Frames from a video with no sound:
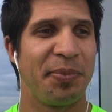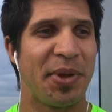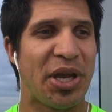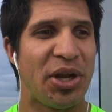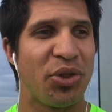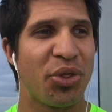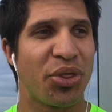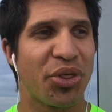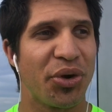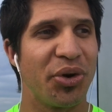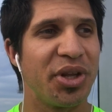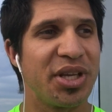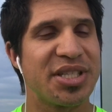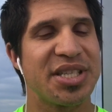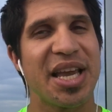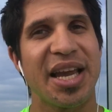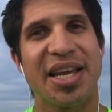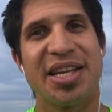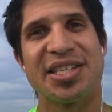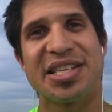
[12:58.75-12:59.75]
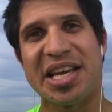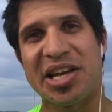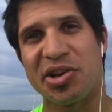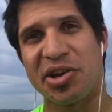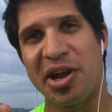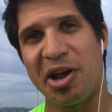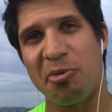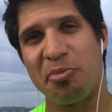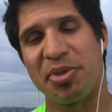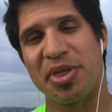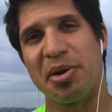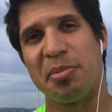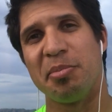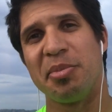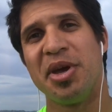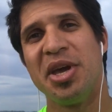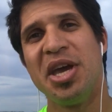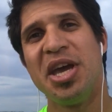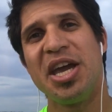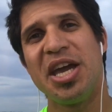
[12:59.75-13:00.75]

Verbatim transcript: in 30 seconds I could help them